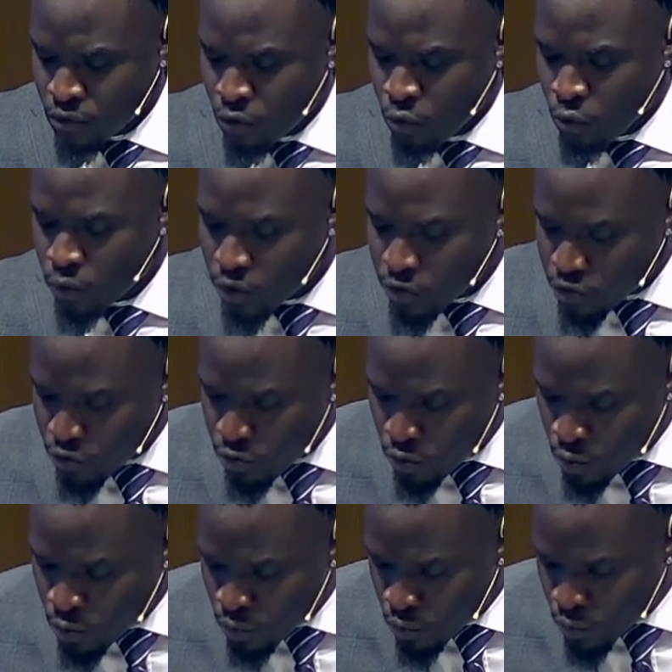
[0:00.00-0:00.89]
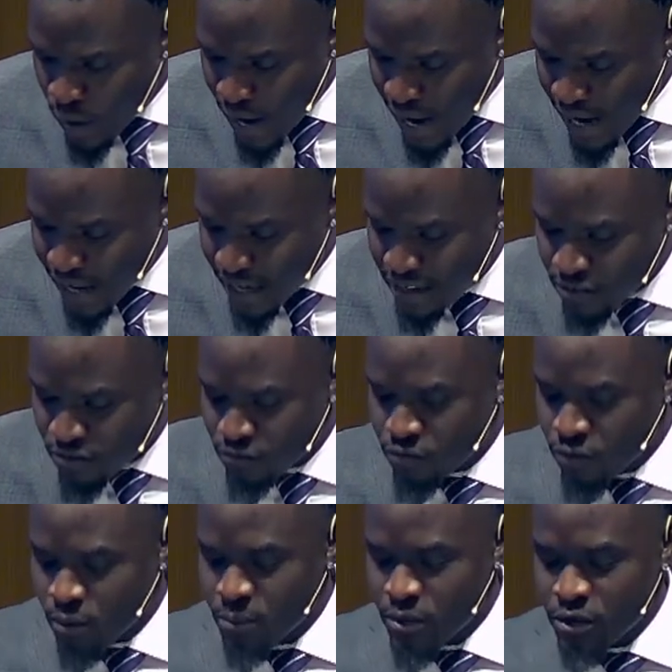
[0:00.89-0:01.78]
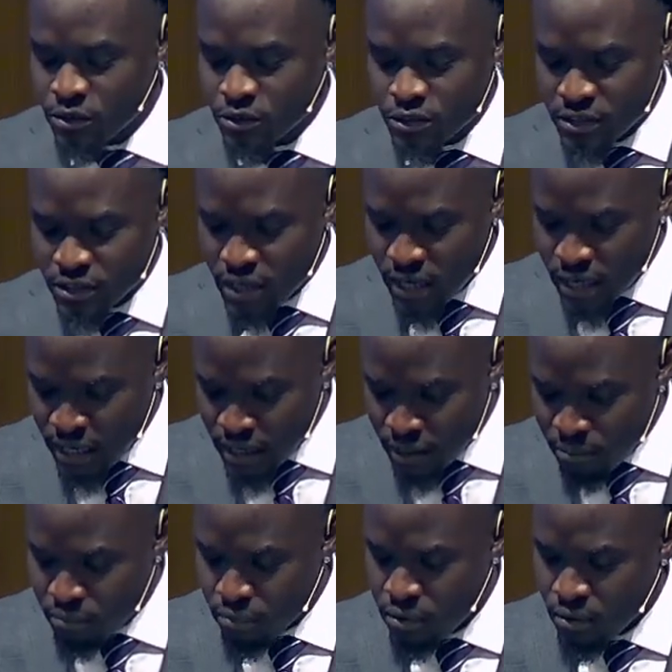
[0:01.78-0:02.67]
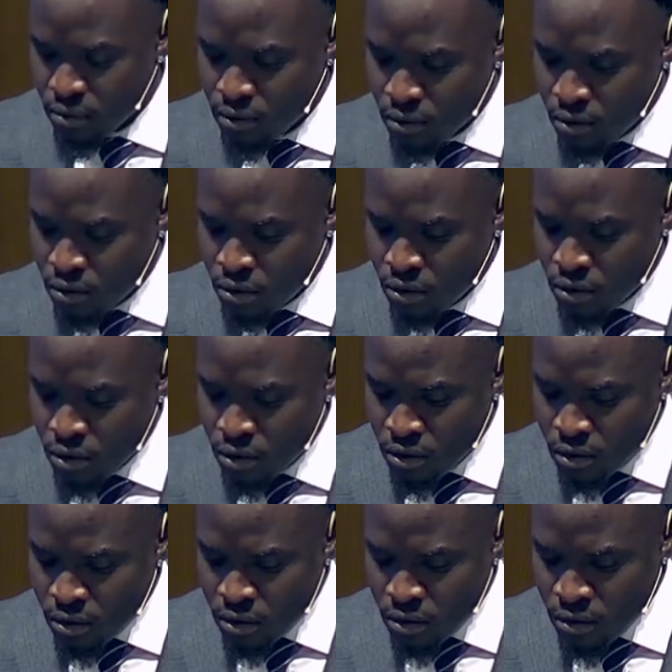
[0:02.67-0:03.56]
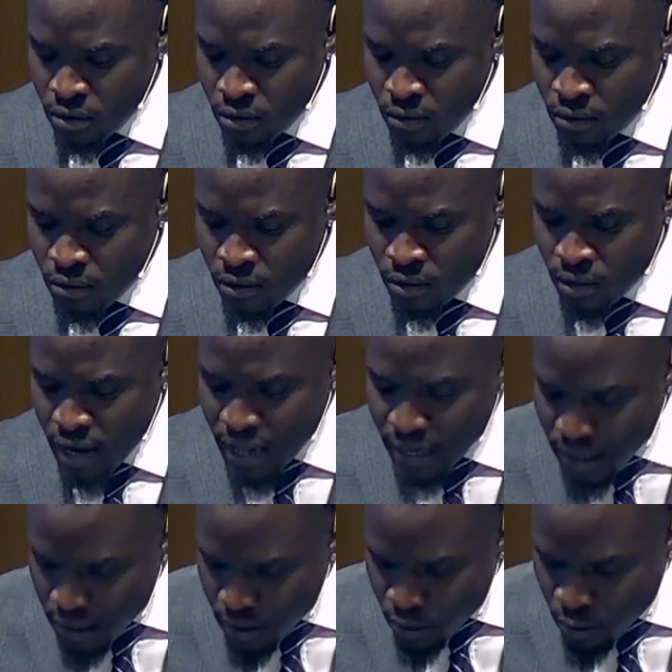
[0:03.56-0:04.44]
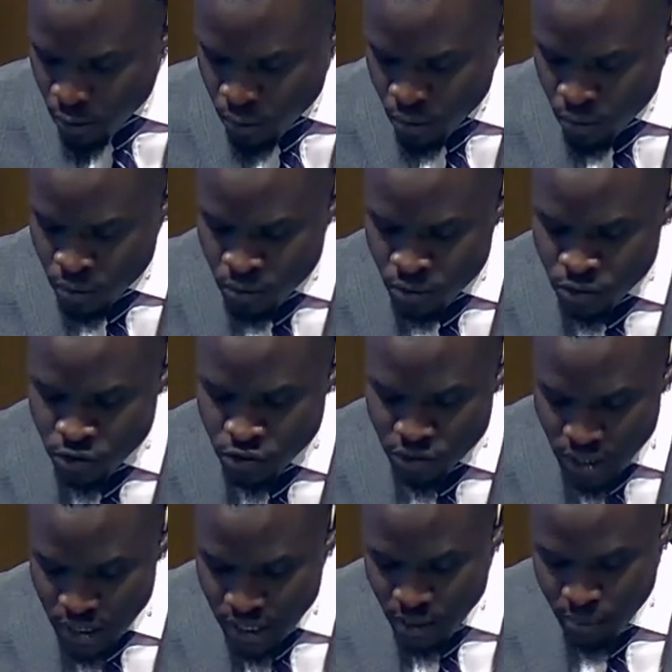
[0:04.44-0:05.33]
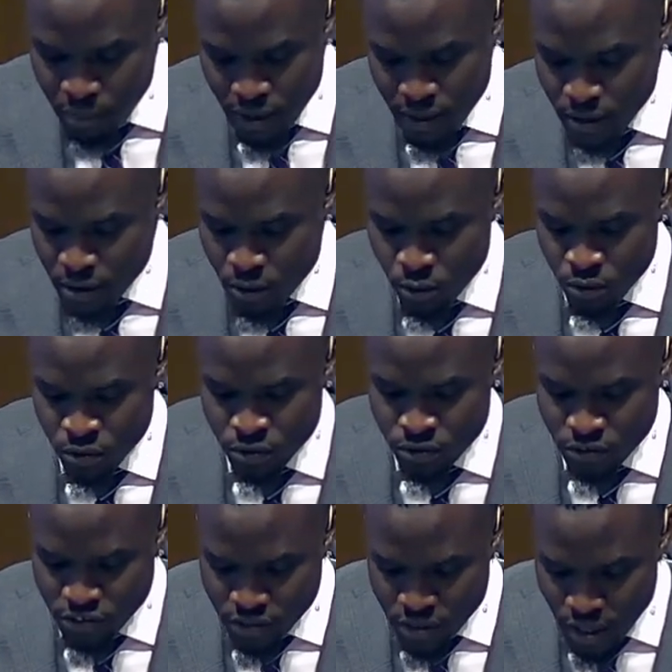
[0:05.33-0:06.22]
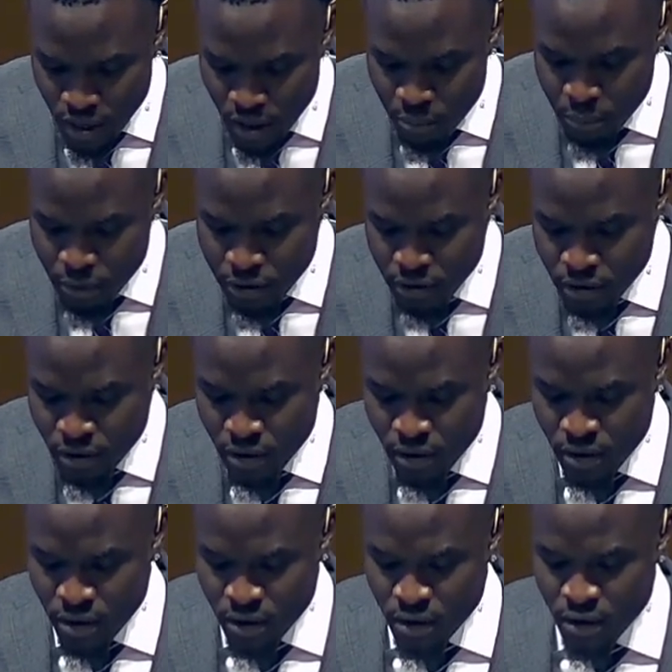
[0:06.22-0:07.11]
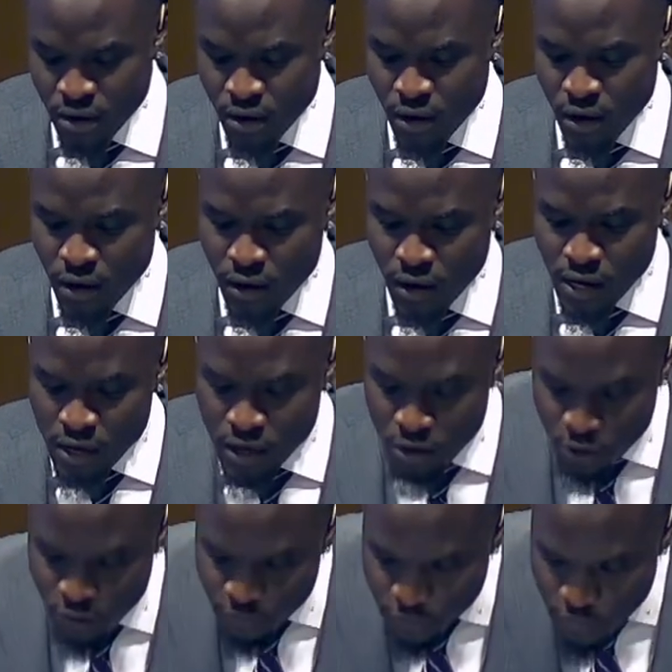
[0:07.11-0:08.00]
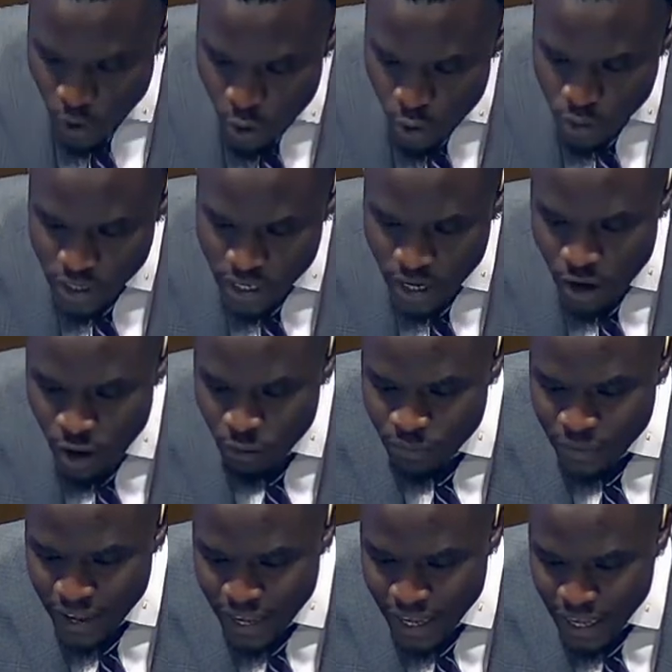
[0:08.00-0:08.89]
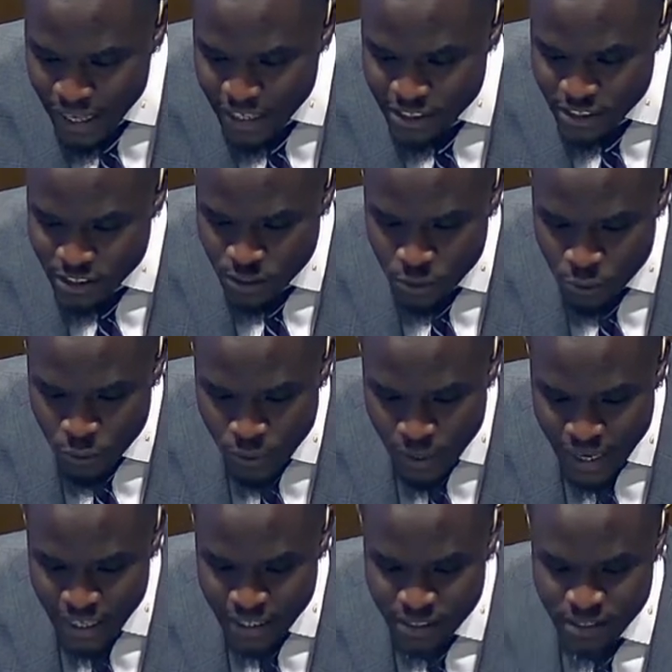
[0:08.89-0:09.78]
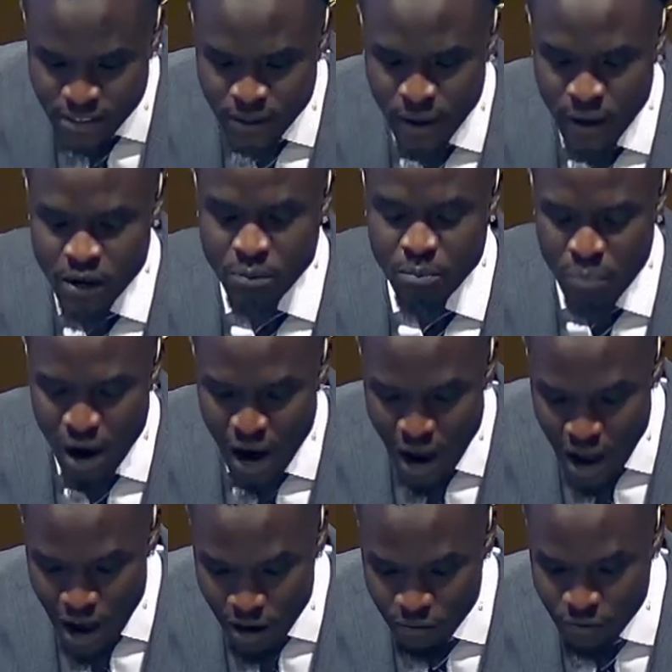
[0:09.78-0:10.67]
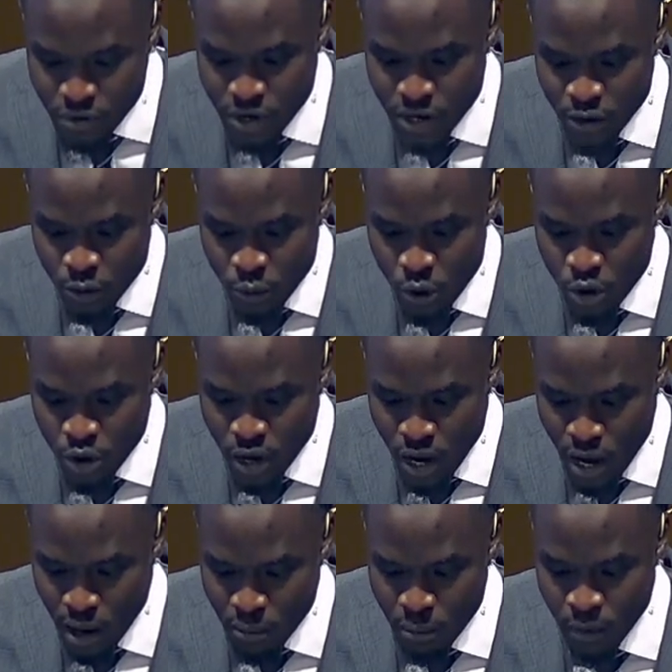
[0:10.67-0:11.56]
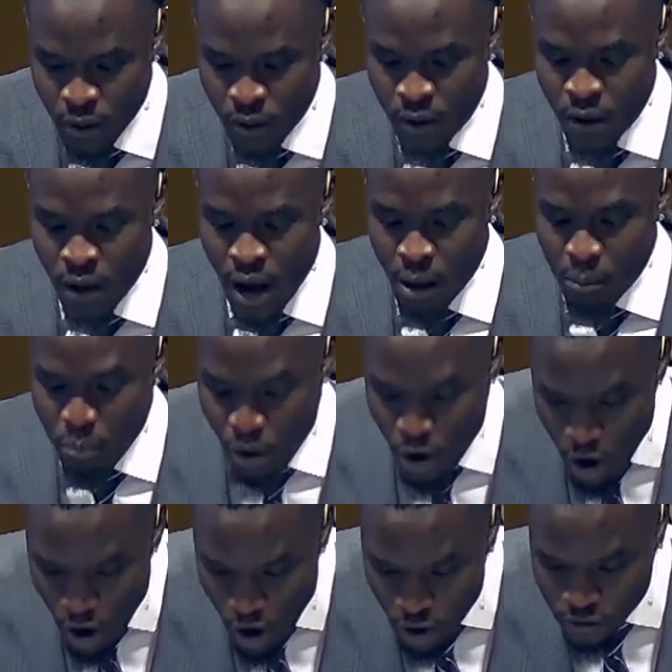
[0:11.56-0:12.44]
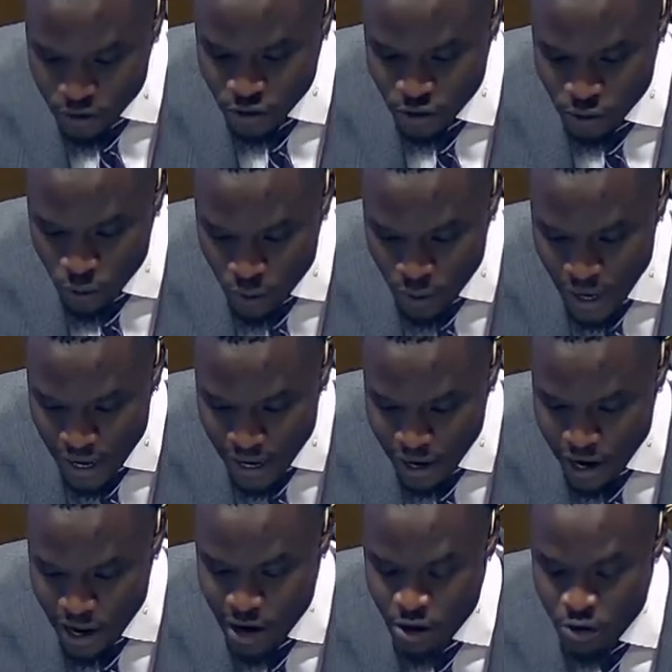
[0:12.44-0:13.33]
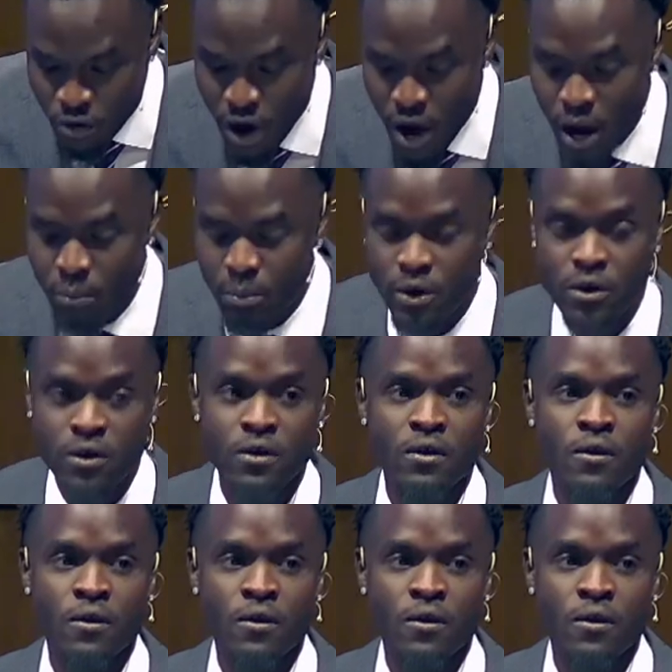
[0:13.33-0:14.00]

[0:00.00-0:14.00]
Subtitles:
Will you rise from your sleep, a little sleep, a little slumber, a little folding of the hands to rest, and poverty will come upon you like a robber,